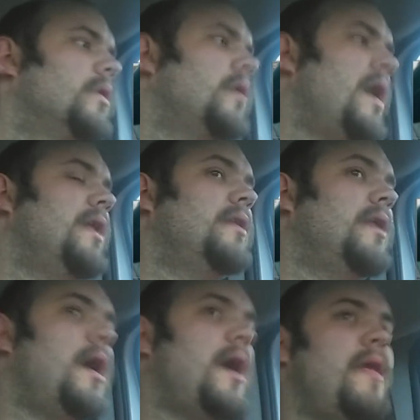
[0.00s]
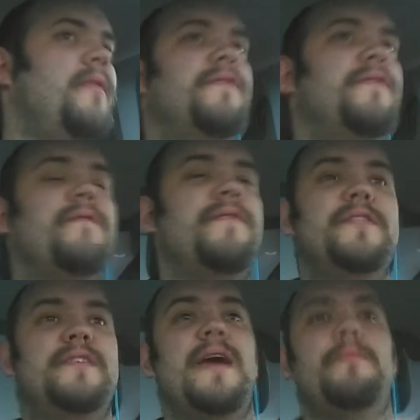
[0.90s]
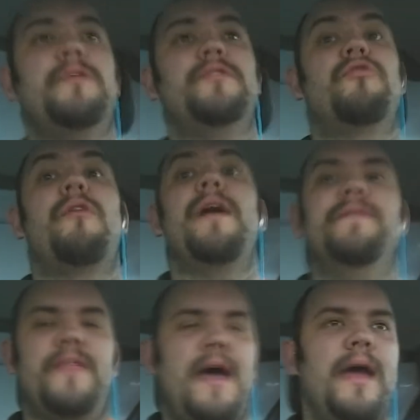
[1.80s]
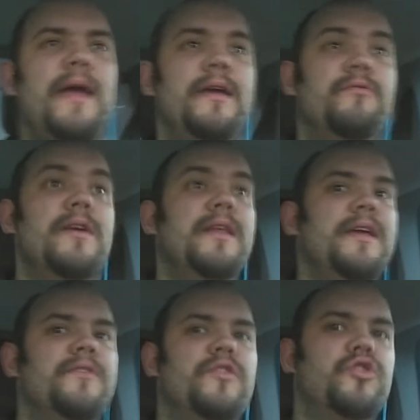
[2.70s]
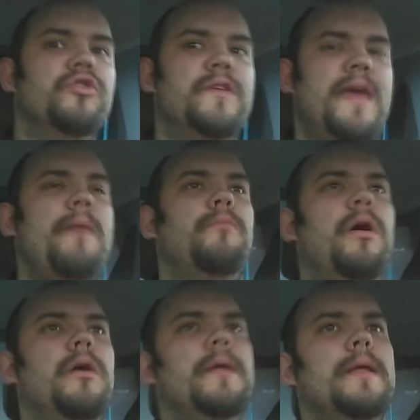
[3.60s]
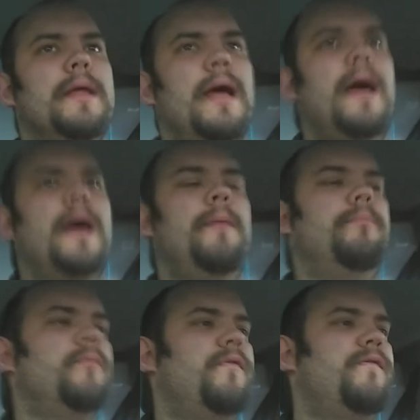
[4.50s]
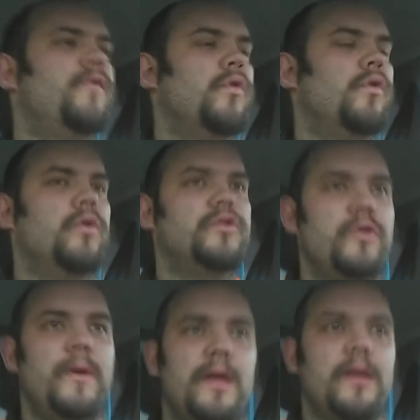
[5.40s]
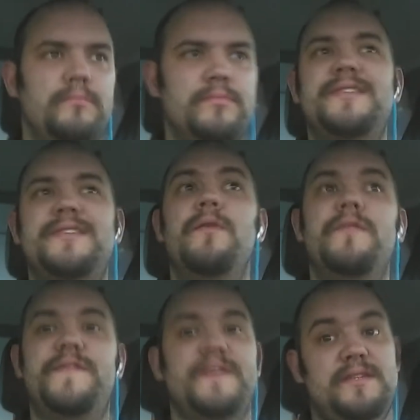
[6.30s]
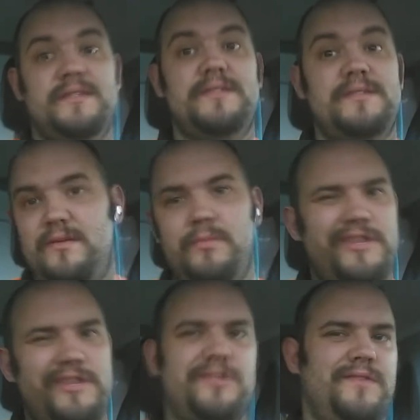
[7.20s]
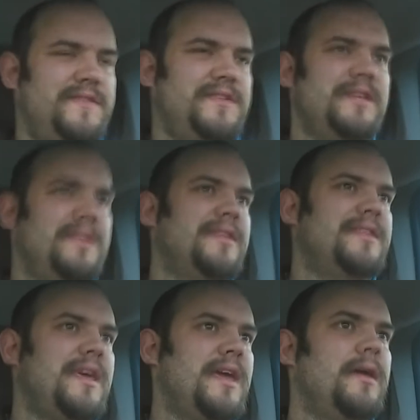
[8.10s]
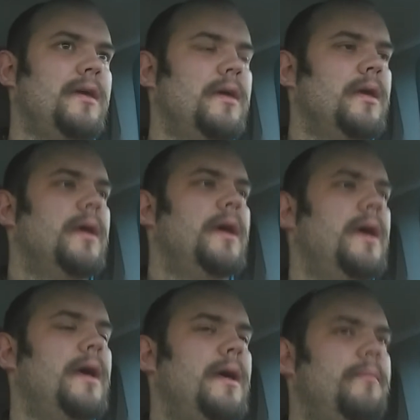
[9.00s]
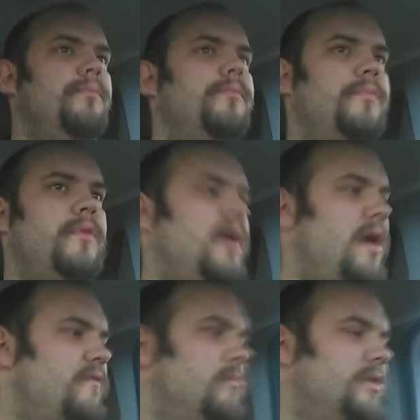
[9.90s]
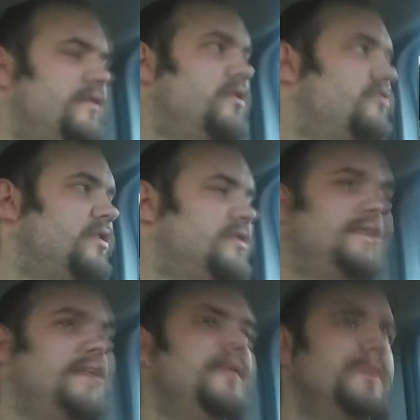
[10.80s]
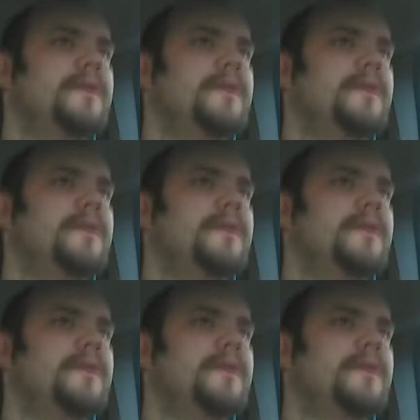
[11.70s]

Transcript: And the front-facing camera is great for that. It really is a good camera for doing selfies, which is obviously the thing that everybody's interested in.